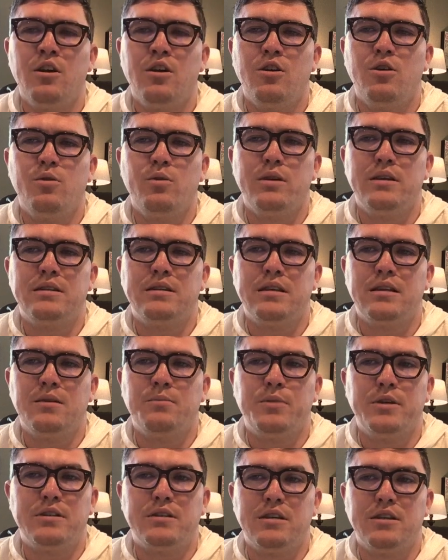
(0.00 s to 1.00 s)
who is in a
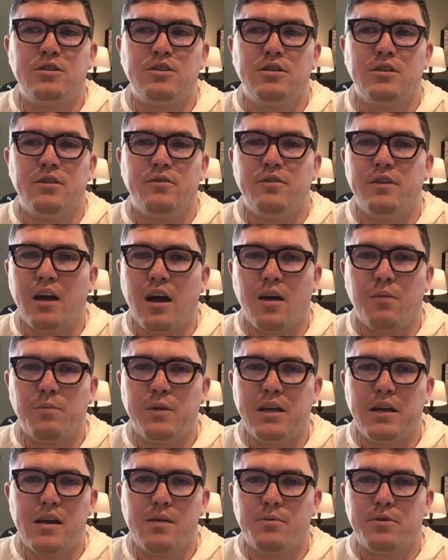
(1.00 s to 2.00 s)
position of not
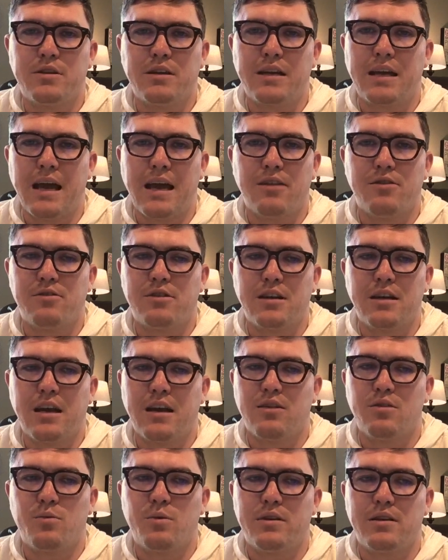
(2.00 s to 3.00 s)
being able to gather
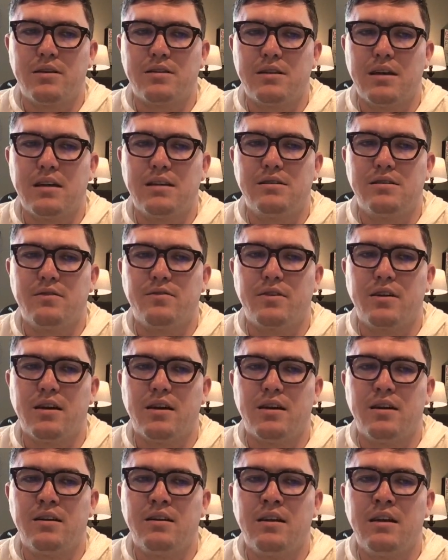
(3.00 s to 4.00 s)
together with the saints of
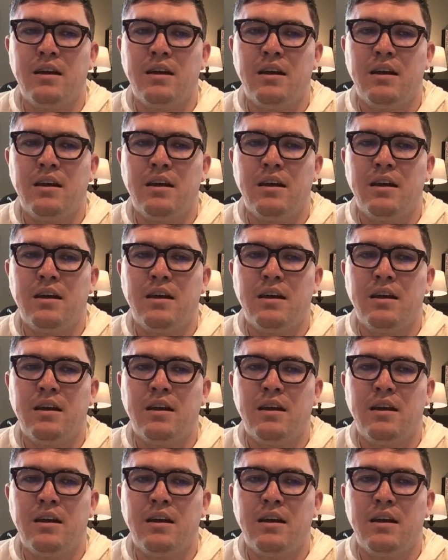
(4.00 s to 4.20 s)
God.